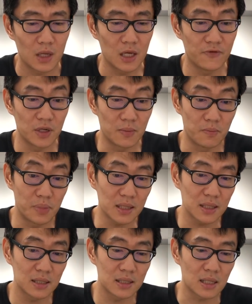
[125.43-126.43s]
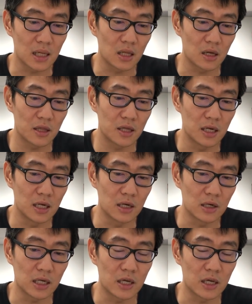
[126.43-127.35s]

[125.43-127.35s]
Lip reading: Even the buttons are a lot thinner,